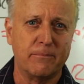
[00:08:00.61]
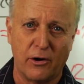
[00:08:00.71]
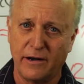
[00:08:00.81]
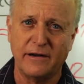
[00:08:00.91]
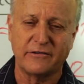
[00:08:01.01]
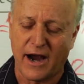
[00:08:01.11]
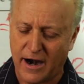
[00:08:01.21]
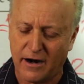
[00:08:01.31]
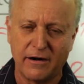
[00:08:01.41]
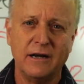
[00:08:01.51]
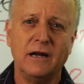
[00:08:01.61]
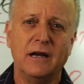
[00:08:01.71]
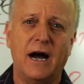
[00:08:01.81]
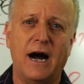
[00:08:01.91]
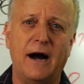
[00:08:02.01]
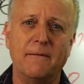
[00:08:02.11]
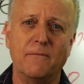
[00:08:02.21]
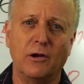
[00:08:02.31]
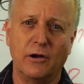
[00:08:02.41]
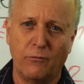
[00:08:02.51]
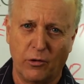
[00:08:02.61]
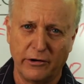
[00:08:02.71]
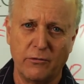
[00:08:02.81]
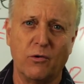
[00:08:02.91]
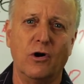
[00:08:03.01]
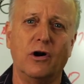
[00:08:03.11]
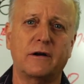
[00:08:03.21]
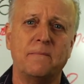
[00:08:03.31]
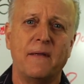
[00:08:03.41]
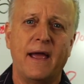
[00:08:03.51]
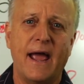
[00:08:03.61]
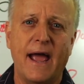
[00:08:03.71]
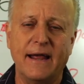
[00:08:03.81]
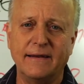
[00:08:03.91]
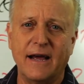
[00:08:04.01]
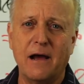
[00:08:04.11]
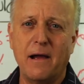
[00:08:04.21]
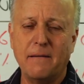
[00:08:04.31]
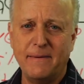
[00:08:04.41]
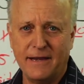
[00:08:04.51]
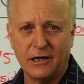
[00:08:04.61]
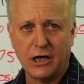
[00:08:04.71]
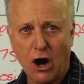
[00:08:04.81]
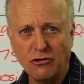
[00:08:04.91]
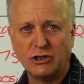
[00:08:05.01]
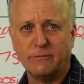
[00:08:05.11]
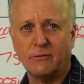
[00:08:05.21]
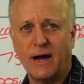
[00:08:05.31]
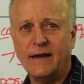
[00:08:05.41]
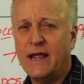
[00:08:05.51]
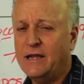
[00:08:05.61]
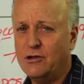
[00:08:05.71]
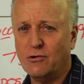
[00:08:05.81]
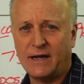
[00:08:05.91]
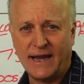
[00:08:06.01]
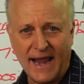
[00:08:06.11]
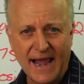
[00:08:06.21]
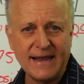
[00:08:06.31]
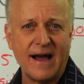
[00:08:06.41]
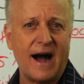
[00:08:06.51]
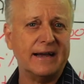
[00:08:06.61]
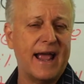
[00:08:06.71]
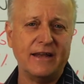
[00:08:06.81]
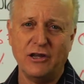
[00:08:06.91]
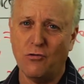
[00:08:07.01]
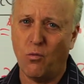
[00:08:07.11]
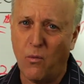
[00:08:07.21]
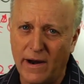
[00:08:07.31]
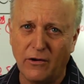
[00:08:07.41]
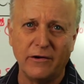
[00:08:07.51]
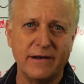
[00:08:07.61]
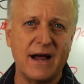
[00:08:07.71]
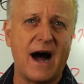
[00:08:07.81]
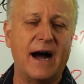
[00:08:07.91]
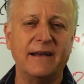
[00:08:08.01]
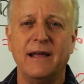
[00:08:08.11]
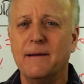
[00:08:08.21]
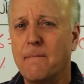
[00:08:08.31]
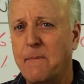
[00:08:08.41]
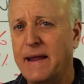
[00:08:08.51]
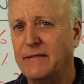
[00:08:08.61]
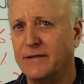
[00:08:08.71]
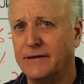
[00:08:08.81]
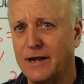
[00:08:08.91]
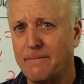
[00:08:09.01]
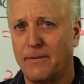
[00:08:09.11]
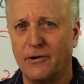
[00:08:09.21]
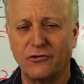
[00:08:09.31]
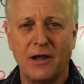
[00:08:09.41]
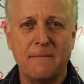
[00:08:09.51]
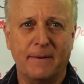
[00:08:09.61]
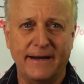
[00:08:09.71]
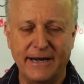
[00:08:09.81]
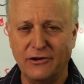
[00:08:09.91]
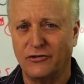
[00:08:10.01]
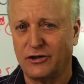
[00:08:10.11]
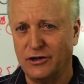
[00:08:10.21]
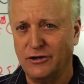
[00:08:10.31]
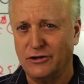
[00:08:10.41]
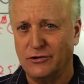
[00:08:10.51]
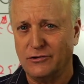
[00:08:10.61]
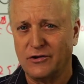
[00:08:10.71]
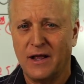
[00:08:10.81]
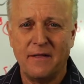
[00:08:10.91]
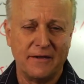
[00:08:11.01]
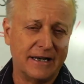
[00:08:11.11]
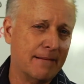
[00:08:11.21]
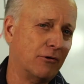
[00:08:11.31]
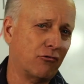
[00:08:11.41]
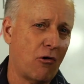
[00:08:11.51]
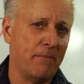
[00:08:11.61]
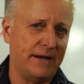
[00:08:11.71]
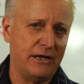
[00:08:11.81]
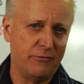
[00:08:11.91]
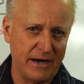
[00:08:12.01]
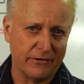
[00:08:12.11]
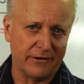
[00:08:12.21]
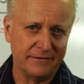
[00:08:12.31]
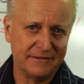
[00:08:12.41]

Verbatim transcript: burning desire, um, willing to work, and, uh, and being coachable, right? You cannot and you will not beat the numbers, but here's the good news the numbers won't beat you either